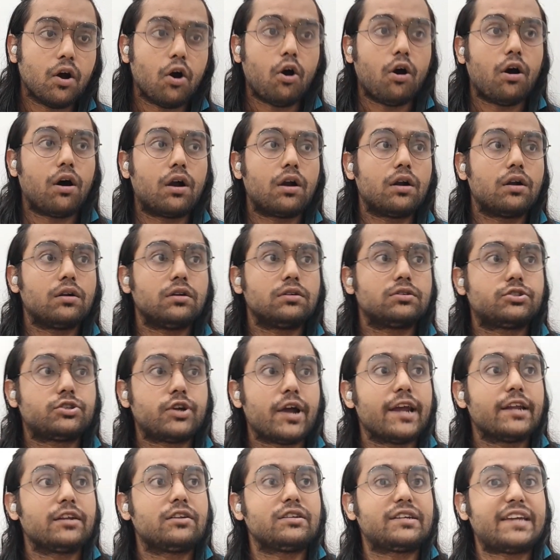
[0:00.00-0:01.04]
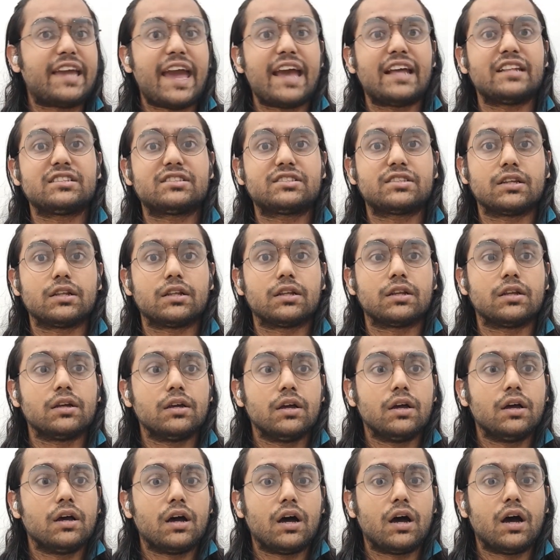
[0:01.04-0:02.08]
or trying to cancel
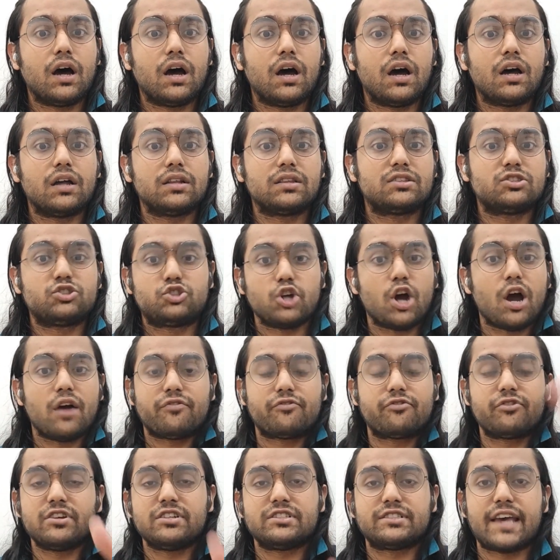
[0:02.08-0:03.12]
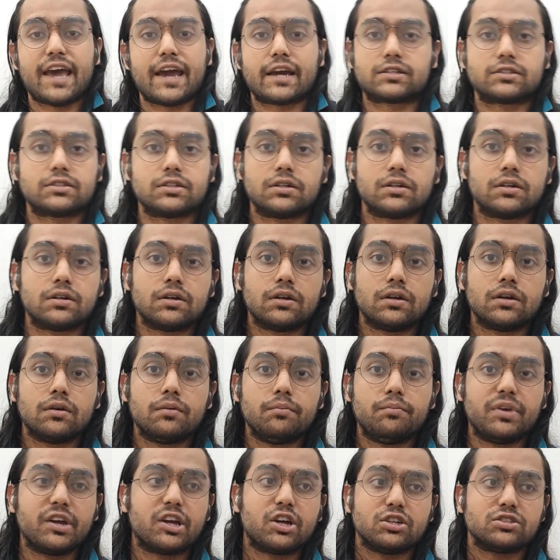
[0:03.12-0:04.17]
Joffrey's actor
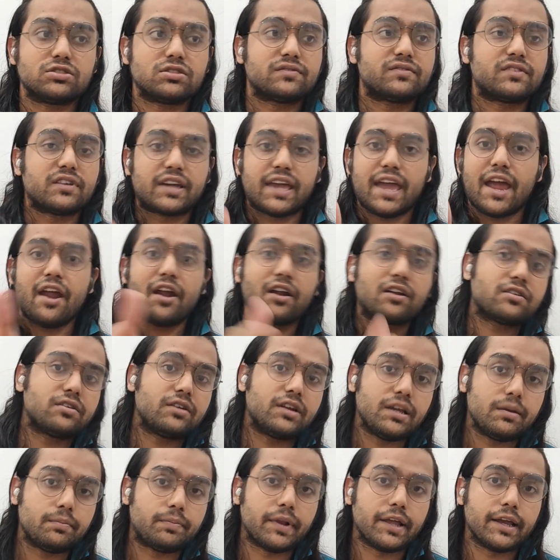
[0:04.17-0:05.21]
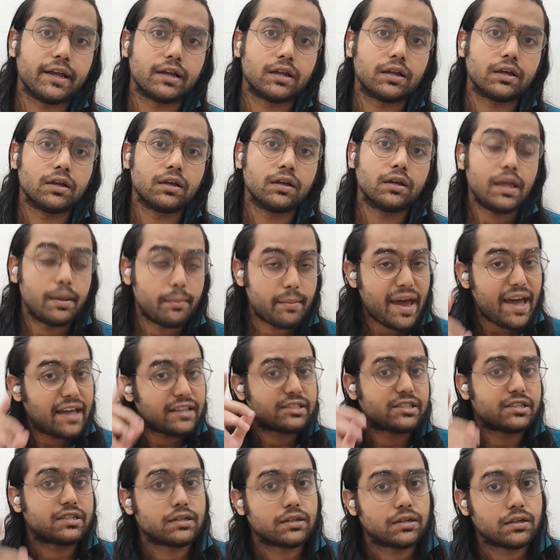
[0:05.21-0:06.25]
because of the character he played.
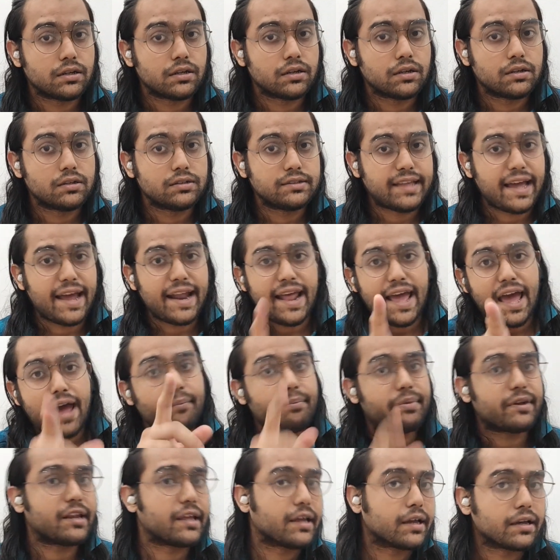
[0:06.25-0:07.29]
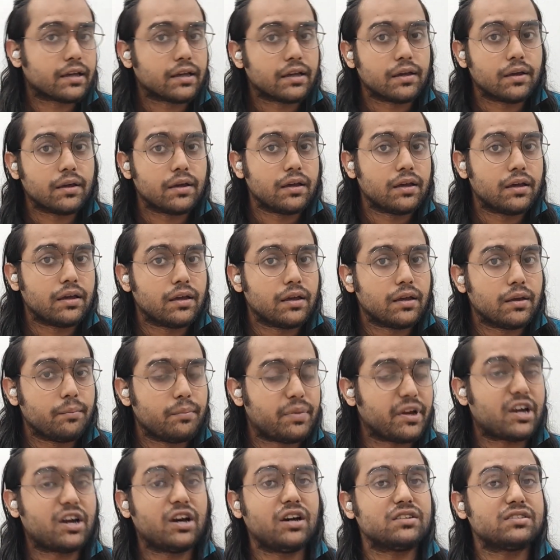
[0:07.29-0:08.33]
Imagine that happening,
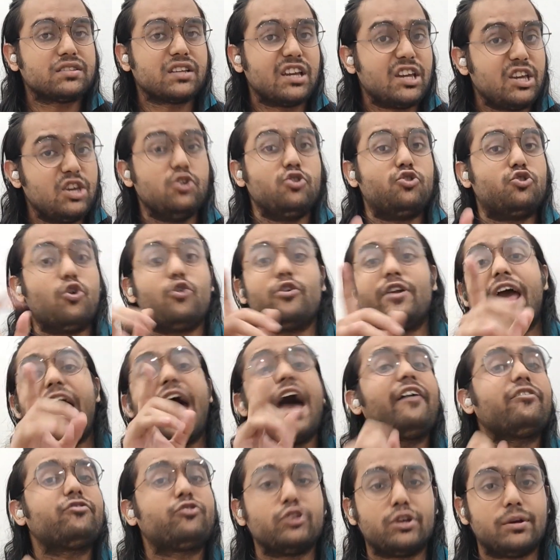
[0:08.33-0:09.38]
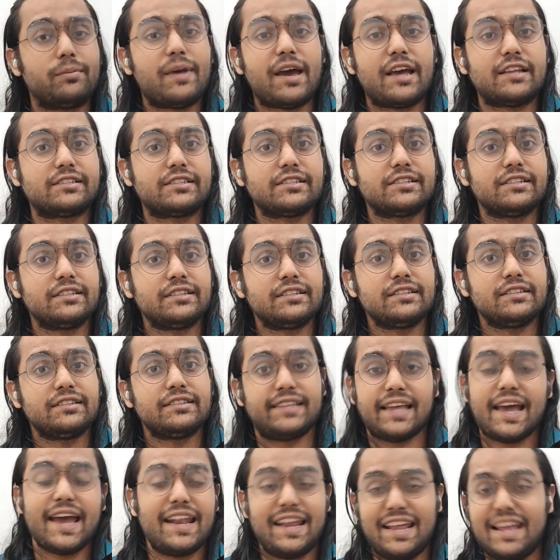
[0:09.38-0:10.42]
because you don't have to imagine,
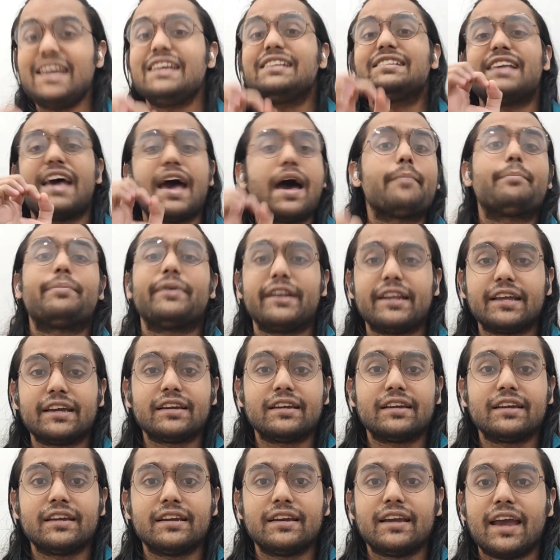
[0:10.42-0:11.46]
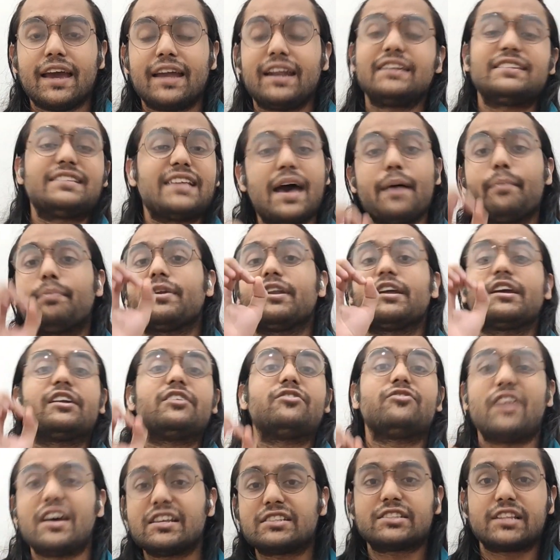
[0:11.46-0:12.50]
that is happening, and it's happening
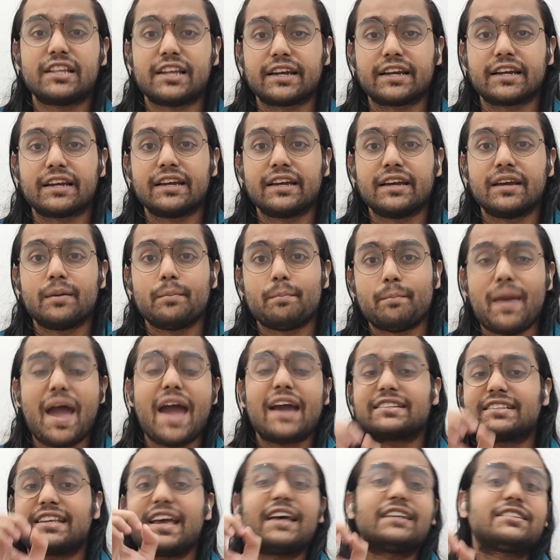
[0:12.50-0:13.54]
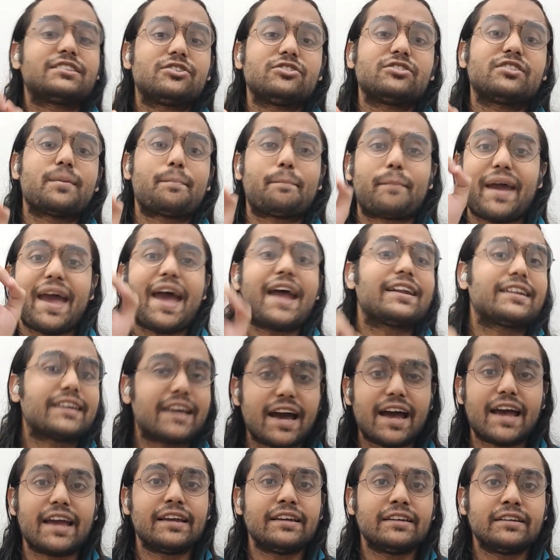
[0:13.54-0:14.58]
in wrestling. Max Caster is a bad
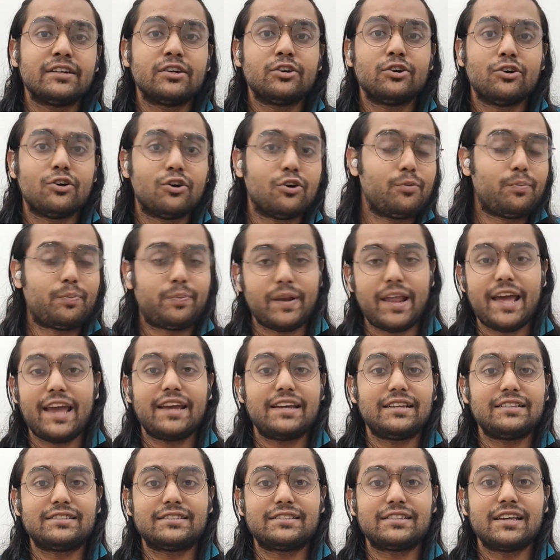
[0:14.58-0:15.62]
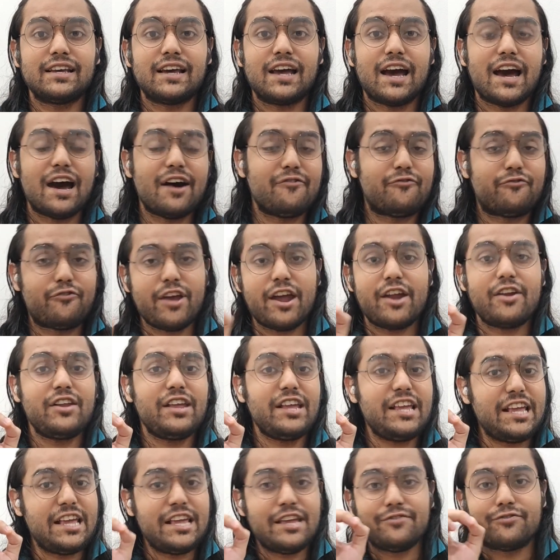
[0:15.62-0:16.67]
guy who plays a very
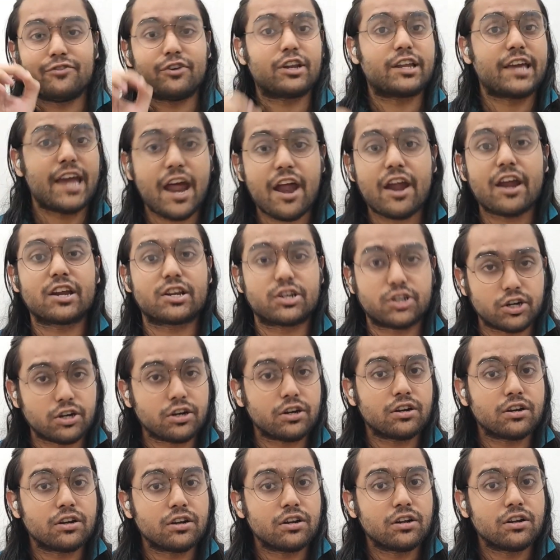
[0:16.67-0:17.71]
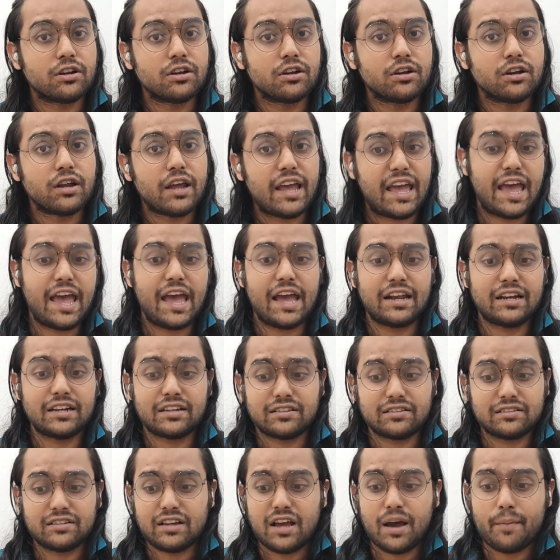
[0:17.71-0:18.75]
evil character, and
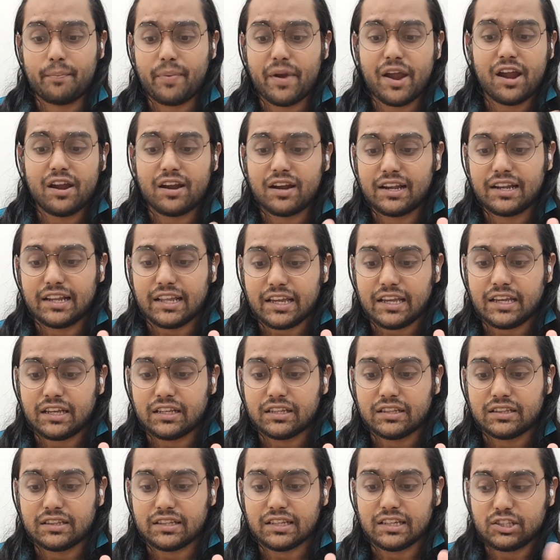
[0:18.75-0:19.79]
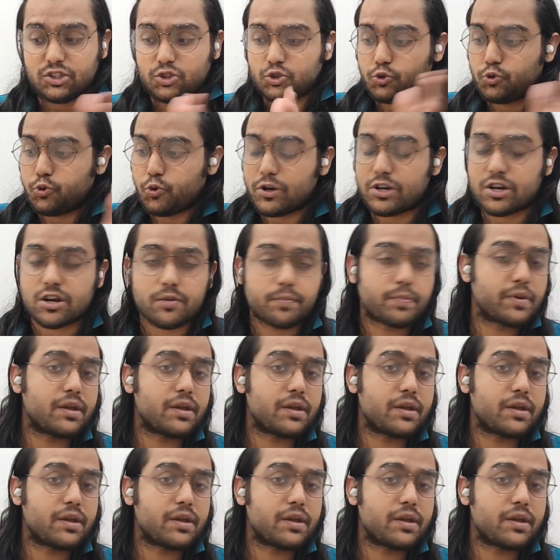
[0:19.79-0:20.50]
apparently these Twitter